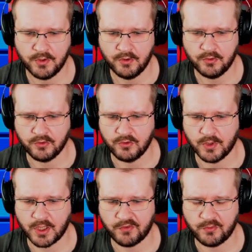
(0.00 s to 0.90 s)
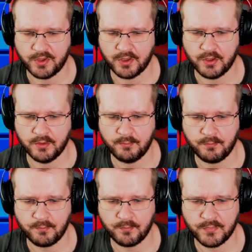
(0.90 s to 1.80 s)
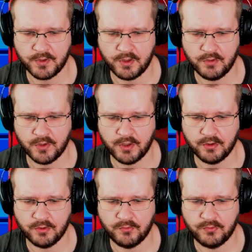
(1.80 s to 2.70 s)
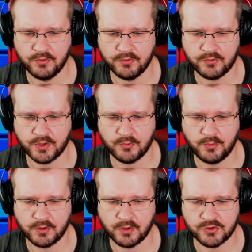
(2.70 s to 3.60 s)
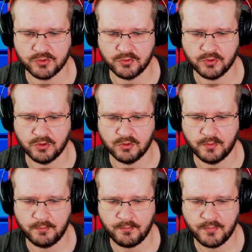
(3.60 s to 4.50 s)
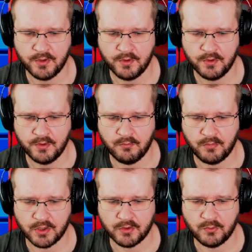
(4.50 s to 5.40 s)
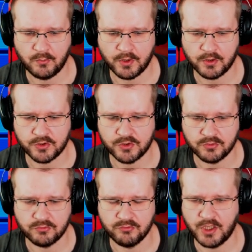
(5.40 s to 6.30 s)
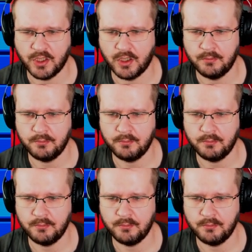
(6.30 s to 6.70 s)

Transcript: So you want to have spin here. If I go full strength, we're gonna shoot over, but we're gonna shoot really high.